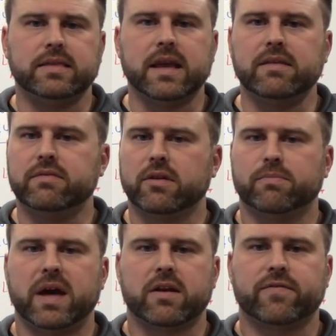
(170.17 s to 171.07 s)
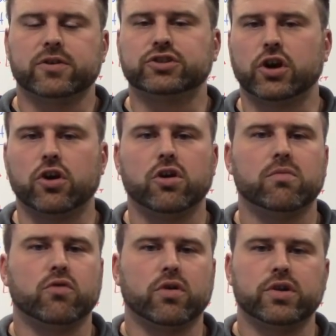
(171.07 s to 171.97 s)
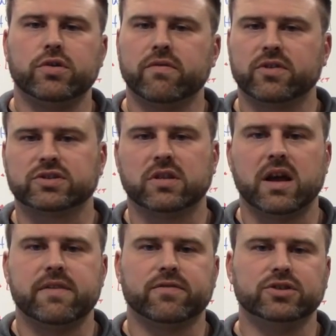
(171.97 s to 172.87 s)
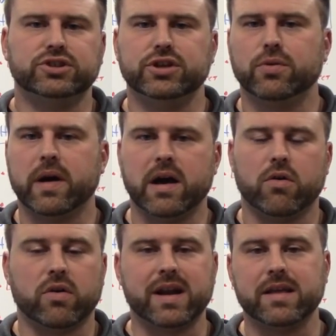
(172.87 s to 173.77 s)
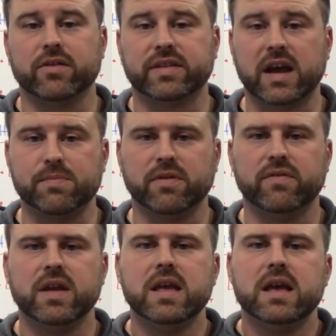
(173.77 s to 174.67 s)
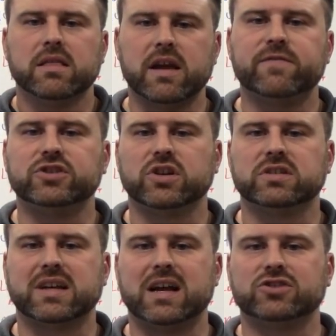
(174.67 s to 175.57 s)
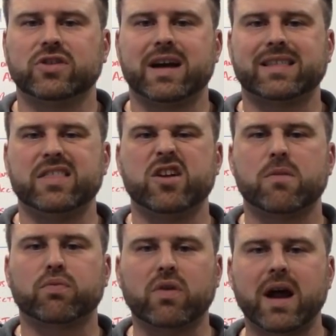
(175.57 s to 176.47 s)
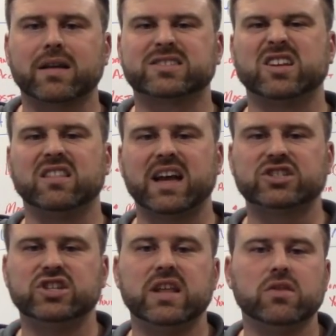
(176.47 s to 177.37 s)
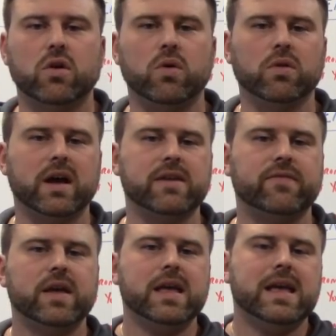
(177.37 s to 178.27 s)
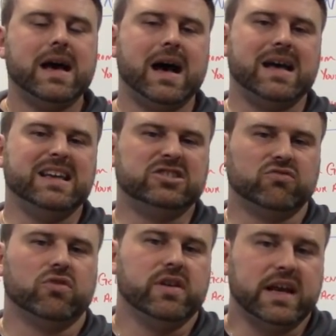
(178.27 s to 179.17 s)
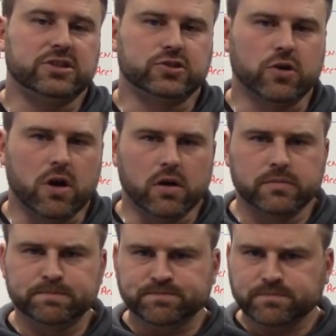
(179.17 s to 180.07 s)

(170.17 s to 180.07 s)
They're better for term or universal life or GUL or any other type of life insurance contract, and their product selection in the whole life isn't really that strong.